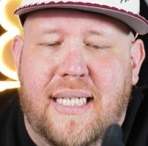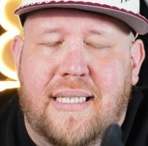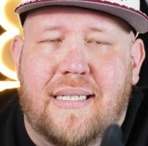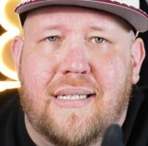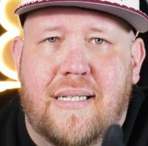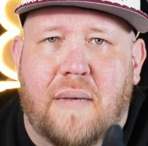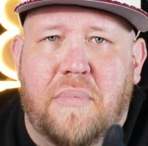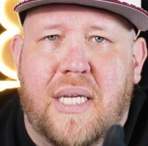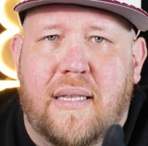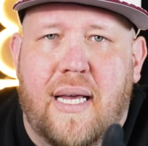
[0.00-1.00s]
This is
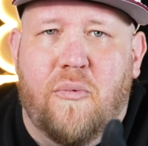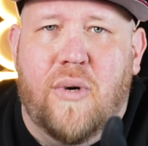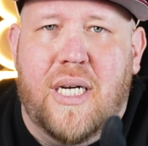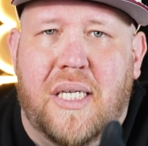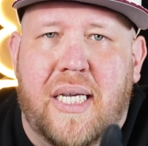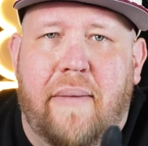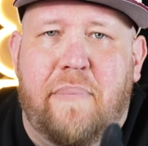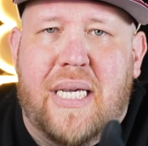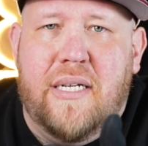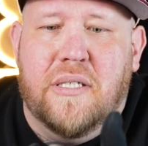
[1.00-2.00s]
something that really
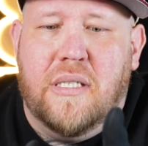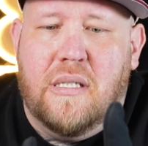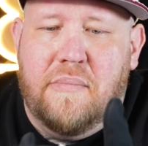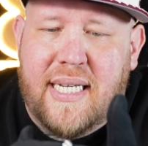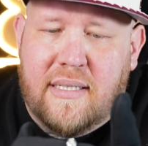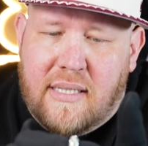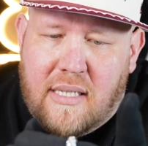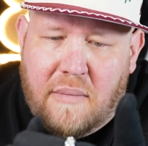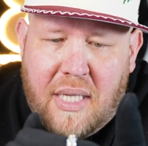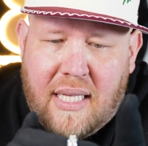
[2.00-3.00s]
appeals to me and
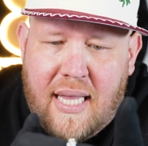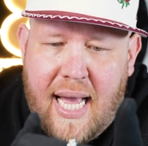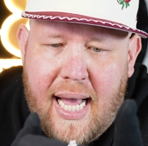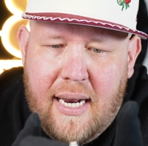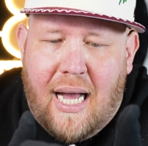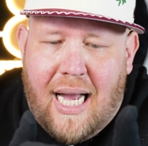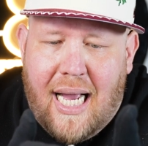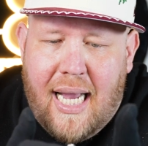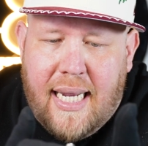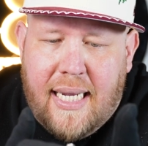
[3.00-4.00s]
something that
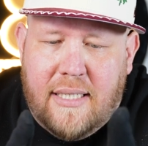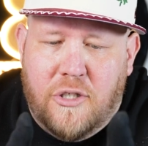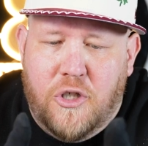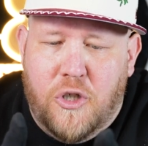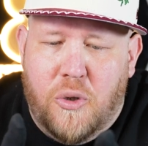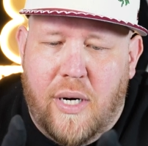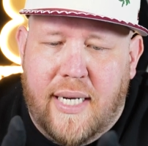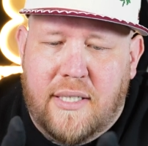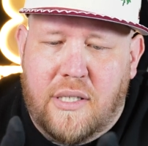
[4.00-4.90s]
I enjoy.